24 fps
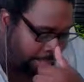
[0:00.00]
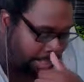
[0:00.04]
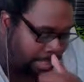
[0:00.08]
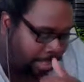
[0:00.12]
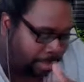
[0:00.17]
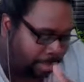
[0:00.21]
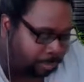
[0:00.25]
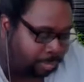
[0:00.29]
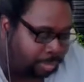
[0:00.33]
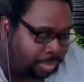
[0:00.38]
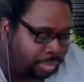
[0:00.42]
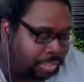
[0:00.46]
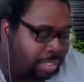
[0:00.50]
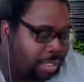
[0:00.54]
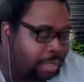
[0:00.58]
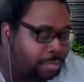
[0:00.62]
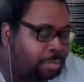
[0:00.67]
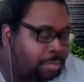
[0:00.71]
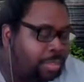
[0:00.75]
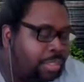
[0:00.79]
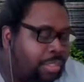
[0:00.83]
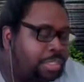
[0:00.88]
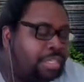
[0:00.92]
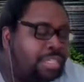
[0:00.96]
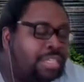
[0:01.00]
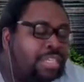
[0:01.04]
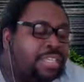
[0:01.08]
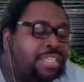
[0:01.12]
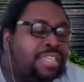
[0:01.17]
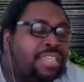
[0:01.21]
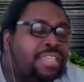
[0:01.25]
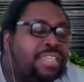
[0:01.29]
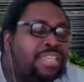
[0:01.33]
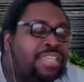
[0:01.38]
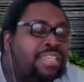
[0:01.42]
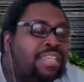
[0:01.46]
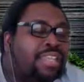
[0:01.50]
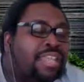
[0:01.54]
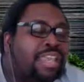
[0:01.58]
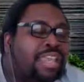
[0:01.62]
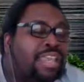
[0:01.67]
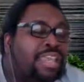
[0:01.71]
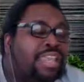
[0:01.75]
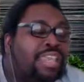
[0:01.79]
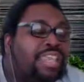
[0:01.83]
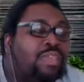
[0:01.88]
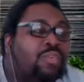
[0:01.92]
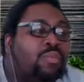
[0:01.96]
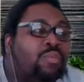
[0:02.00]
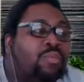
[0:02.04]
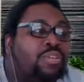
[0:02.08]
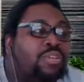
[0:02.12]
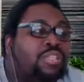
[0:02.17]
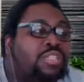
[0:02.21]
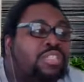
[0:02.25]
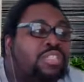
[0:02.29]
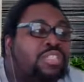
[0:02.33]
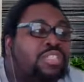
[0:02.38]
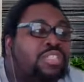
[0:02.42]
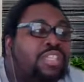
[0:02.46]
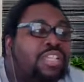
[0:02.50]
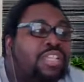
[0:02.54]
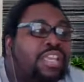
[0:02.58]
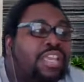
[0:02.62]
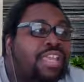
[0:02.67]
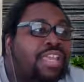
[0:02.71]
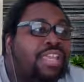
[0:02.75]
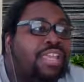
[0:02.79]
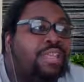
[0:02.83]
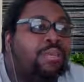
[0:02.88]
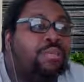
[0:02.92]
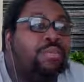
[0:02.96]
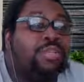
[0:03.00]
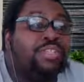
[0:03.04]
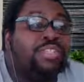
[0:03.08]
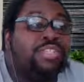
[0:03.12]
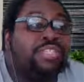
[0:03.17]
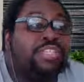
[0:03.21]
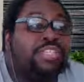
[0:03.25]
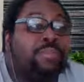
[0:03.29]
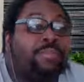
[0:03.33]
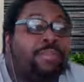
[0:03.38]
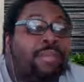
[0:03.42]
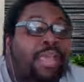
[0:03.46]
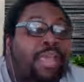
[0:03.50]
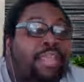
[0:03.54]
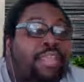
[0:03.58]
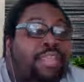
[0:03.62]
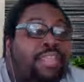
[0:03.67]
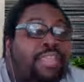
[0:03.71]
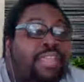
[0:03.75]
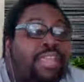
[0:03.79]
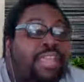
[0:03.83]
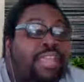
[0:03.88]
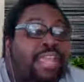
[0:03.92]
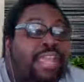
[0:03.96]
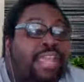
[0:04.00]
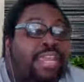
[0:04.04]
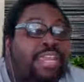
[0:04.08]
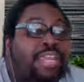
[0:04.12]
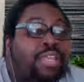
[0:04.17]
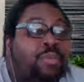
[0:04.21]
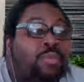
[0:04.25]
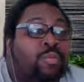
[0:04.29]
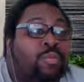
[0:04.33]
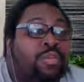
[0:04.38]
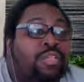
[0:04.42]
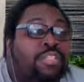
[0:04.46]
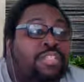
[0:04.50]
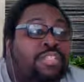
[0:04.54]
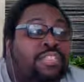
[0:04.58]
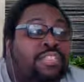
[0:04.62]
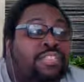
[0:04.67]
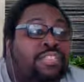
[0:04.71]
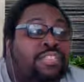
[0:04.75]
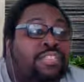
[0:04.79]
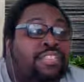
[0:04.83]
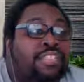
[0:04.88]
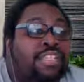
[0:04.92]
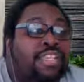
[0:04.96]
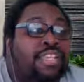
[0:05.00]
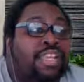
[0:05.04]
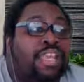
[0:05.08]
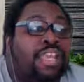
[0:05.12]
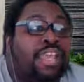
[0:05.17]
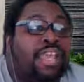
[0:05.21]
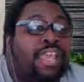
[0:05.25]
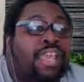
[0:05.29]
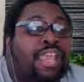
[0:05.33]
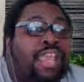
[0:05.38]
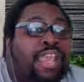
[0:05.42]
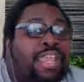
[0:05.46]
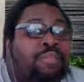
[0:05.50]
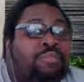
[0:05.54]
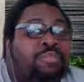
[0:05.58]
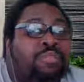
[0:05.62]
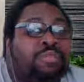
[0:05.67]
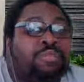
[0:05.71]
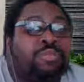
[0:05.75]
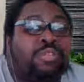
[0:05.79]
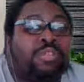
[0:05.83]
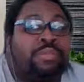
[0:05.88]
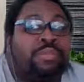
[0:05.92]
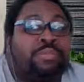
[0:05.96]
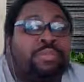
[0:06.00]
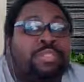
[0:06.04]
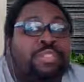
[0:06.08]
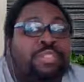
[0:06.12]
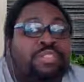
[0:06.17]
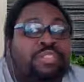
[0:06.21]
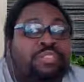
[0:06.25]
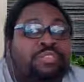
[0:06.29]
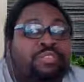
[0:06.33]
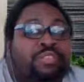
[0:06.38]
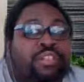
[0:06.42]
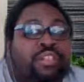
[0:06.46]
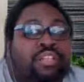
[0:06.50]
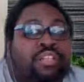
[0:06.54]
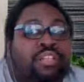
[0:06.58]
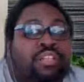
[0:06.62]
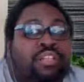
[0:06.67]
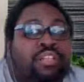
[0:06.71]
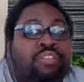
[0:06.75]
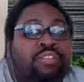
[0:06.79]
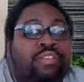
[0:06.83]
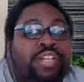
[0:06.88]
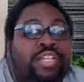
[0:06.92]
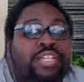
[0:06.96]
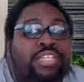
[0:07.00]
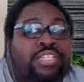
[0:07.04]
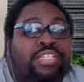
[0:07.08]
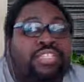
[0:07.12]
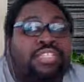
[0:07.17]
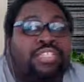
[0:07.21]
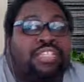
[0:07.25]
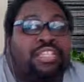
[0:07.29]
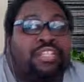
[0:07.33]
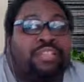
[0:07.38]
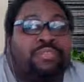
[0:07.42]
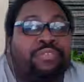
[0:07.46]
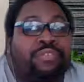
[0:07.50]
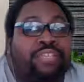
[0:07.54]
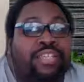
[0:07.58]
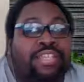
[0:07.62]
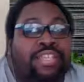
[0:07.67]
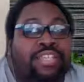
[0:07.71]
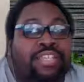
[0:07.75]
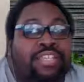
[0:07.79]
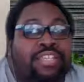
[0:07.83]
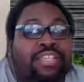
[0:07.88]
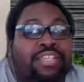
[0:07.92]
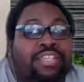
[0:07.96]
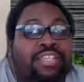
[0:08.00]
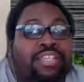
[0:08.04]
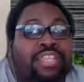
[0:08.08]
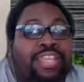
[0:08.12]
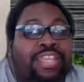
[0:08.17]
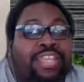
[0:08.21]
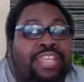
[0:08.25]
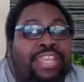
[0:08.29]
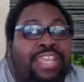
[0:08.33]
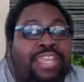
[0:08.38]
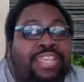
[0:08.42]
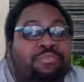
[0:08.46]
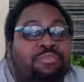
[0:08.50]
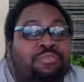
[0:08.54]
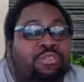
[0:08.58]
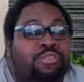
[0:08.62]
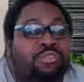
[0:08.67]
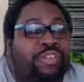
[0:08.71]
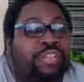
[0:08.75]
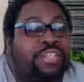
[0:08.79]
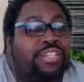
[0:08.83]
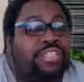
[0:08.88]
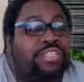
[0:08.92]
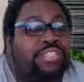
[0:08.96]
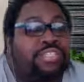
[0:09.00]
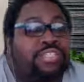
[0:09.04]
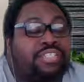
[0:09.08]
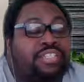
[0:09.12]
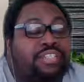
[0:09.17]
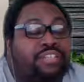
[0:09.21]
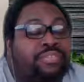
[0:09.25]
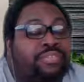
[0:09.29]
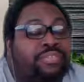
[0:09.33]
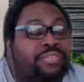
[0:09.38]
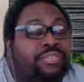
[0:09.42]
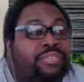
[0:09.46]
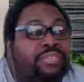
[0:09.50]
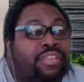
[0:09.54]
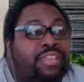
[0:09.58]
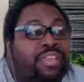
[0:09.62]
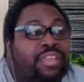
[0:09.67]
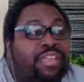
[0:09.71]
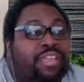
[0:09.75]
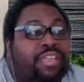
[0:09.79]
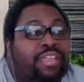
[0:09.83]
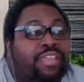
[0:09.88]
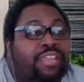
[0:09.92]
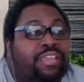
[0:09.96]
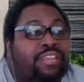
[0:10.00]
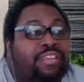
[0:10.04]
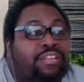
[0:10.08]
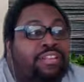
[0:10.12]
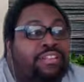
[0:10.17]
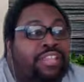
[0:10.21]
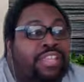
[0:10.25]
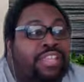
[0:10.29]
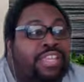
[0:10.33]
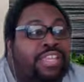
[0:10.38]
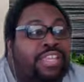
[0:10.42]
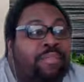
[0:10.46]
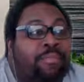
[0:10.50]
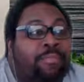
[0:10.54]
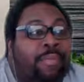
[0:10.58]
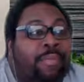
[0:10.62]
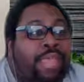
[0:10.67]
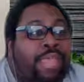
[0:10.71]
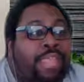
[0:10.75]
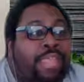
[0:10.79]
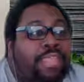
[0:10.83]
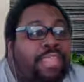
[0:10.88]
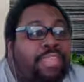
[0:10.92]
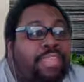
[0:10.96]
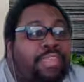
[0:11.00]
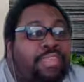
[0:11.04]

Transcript: I mean. Then again, he was in the back, and he was pretty much just writing stuff like Edge was writing stuff, like in the back,